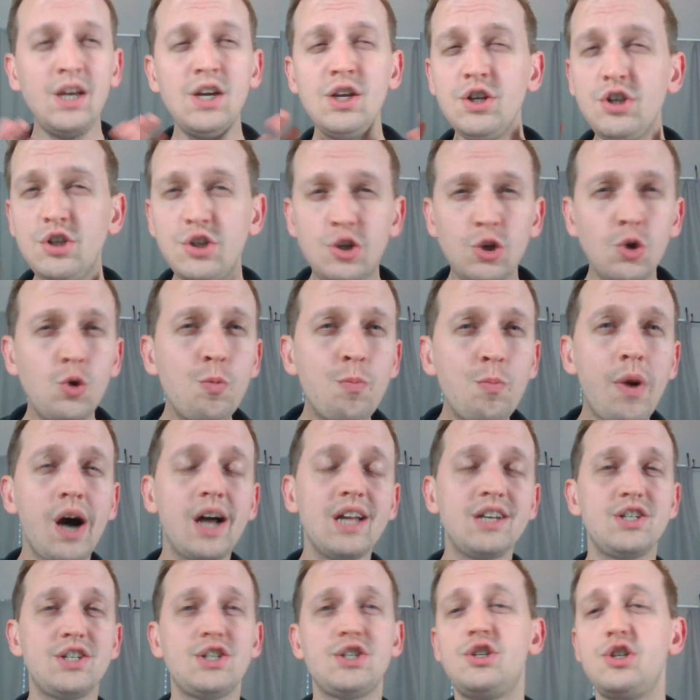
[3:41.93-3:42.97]
too
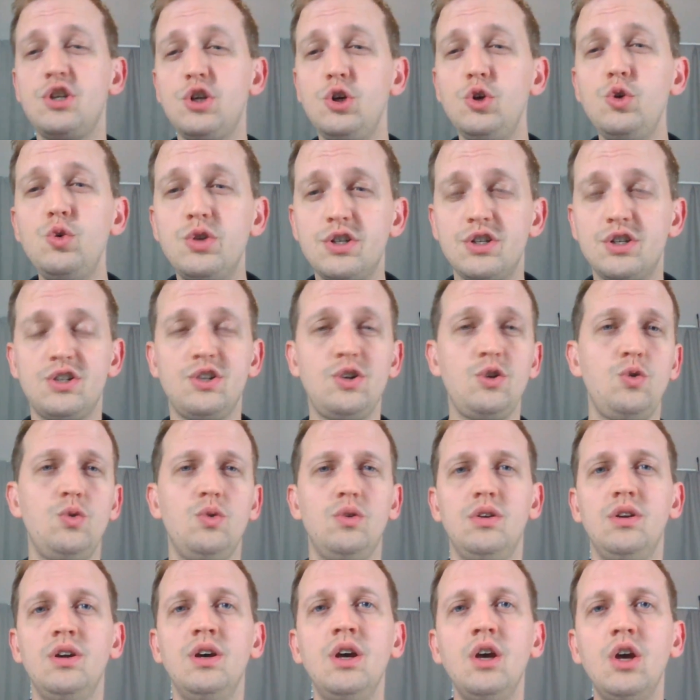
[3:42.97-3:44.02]
much too
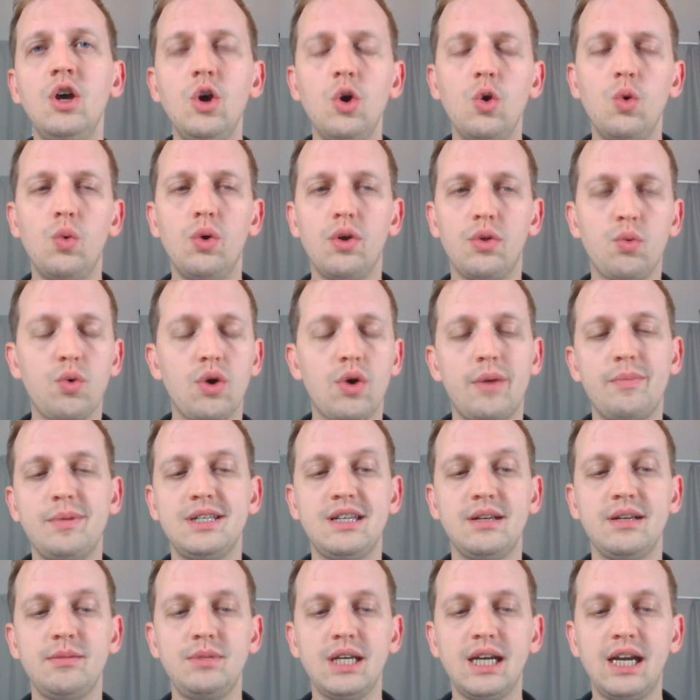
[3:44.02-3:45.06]
soon with what I'm
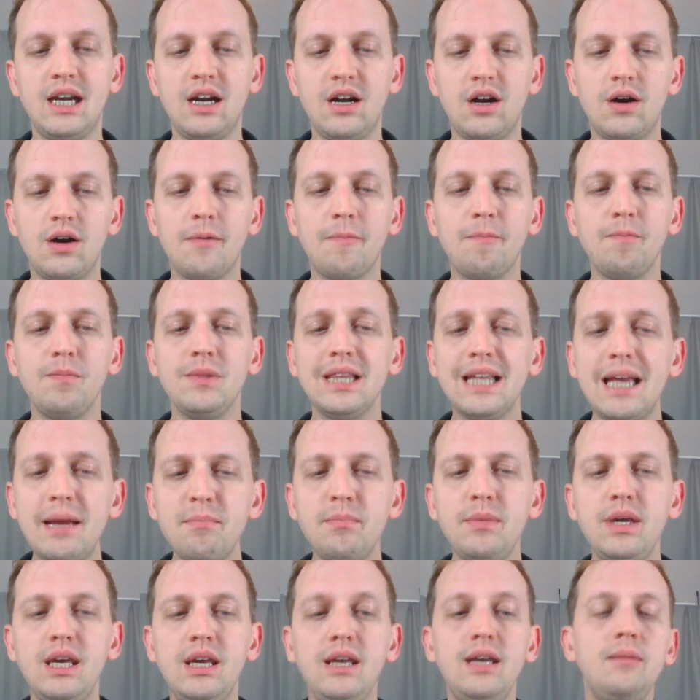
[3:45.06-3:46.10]
attempting here.
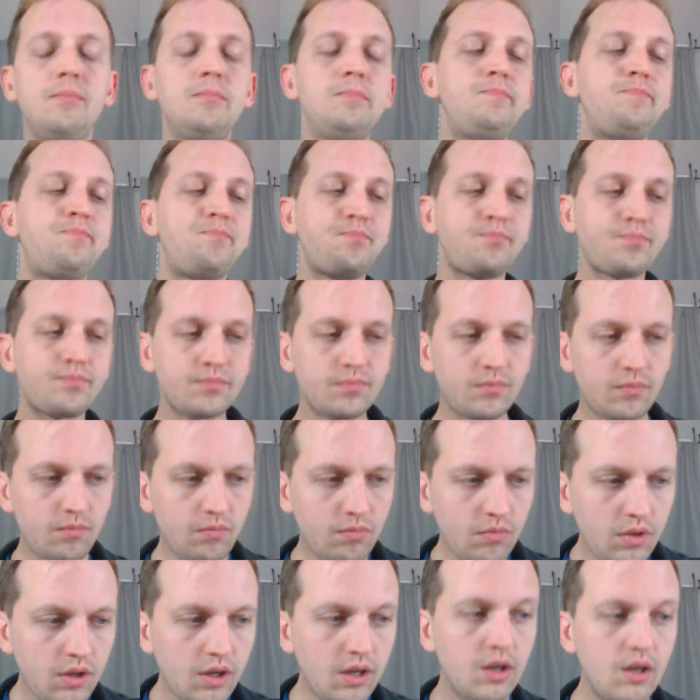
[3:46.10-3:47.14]
Let me
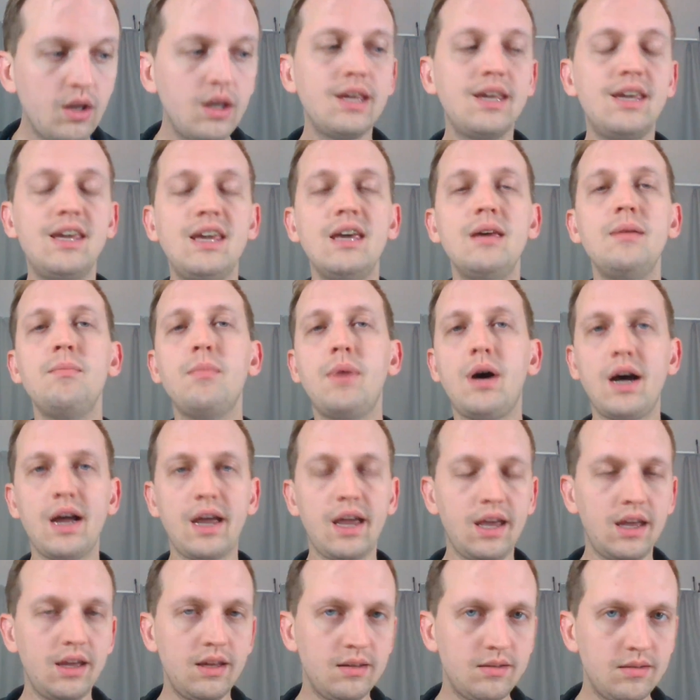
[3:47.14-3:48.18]
get
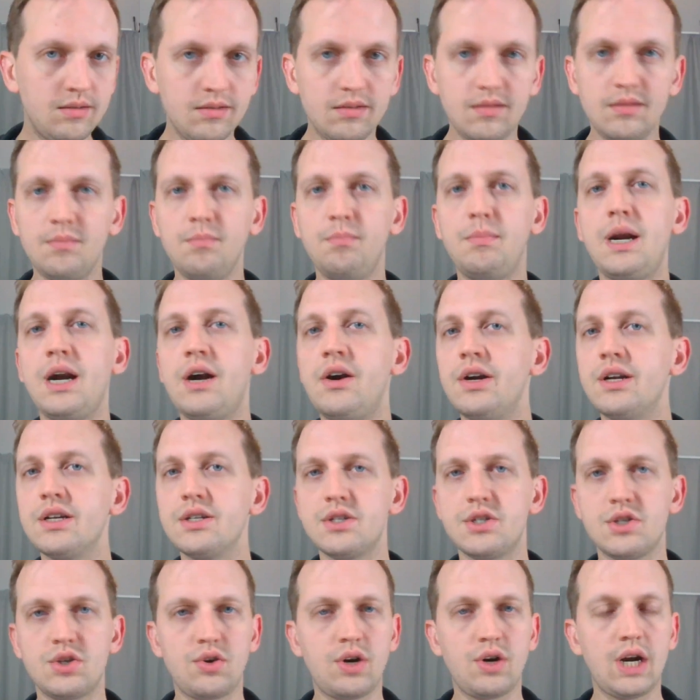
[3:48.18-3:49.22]
my
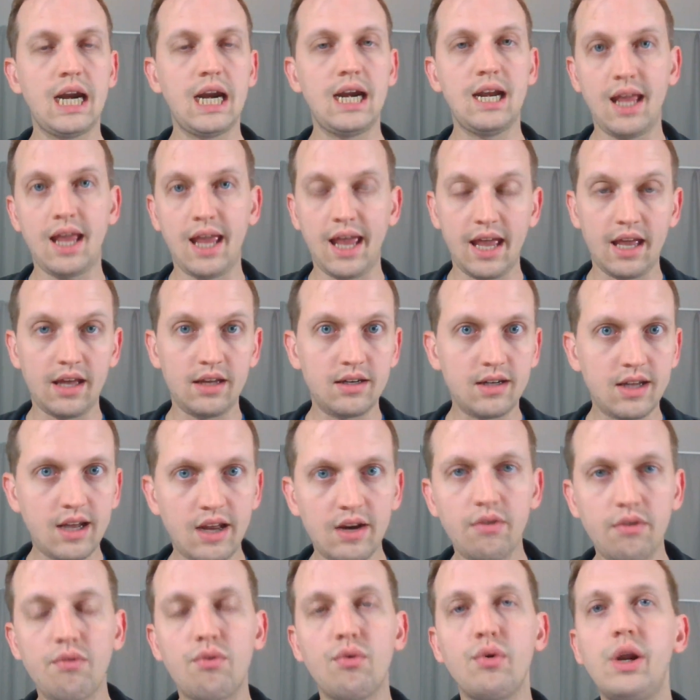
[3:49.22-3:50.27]
bearings straight and
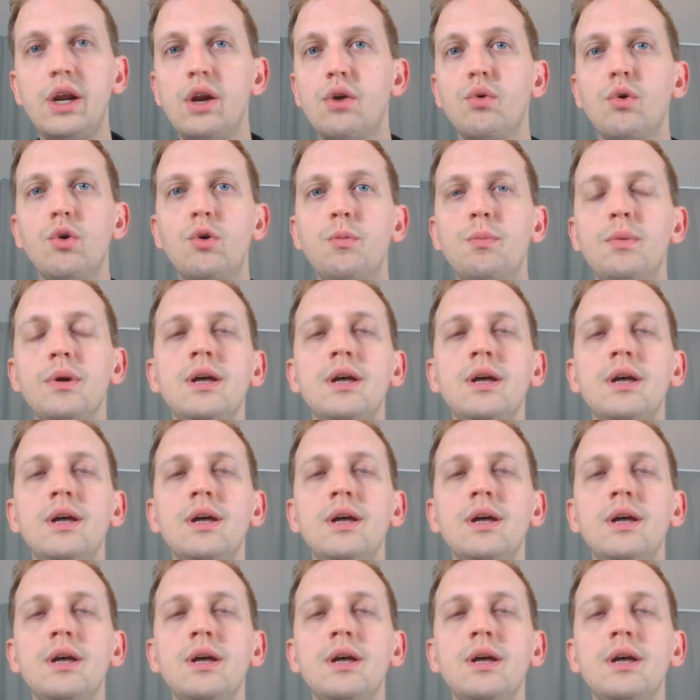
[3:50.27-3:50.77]
kind of regroup.